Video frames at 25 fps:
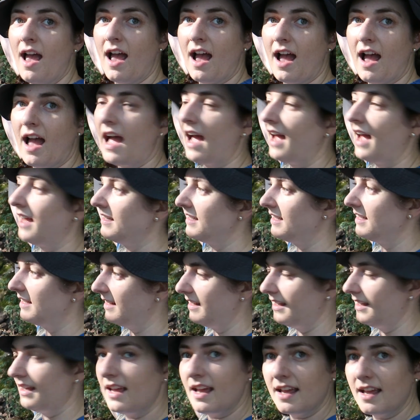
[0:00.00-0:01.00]
and
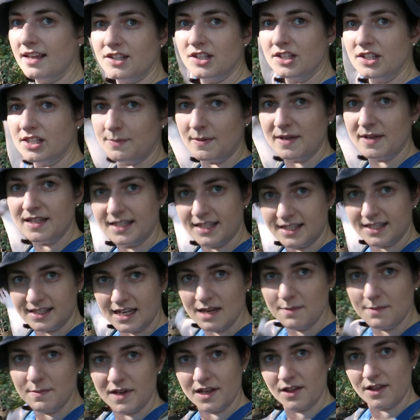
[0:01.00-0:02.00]
has just been
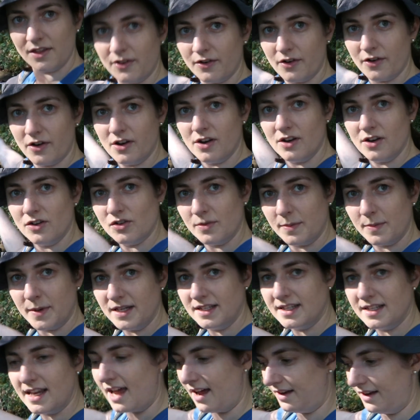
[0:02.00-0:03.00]
seeping through, dripping
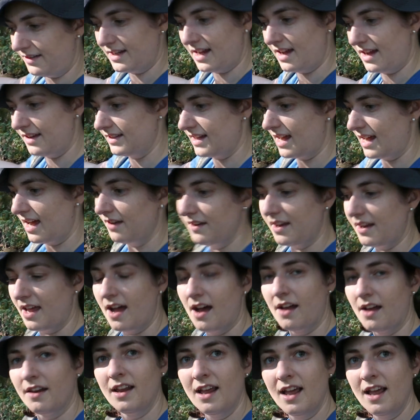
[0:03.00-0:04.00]
down, down, down,
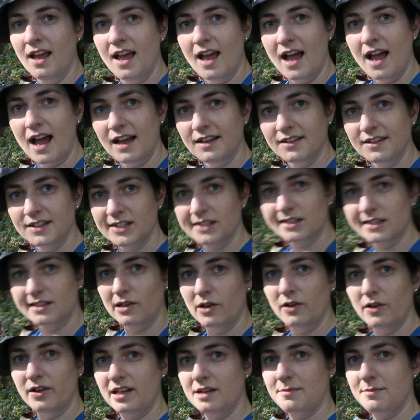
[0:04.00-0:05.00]
down, and
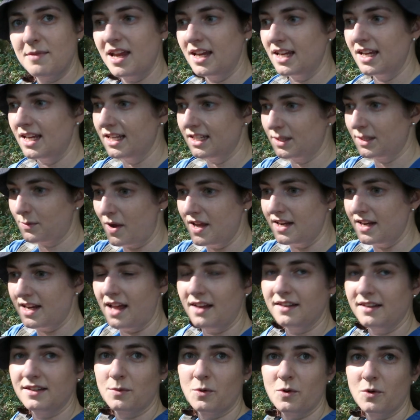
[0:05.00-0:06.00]
slowly making its way
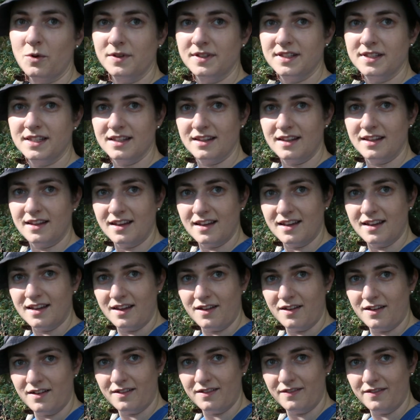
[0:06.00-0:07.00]
down towards
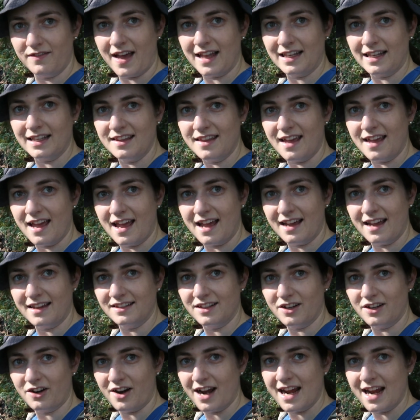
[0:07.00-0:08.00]
the valley there and
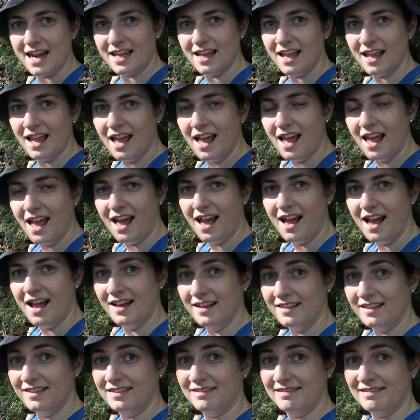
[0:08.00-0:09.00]
the creek.
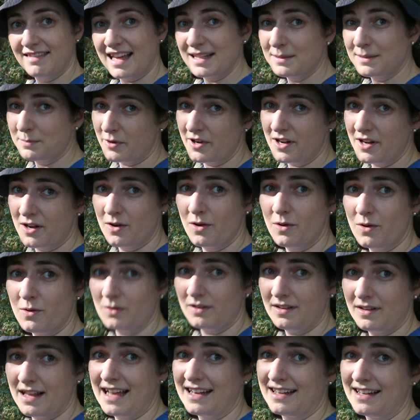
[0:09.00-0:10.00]
that's pretty cool,
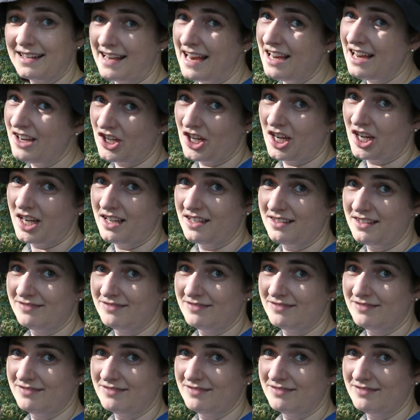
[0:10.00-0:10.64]
like nature.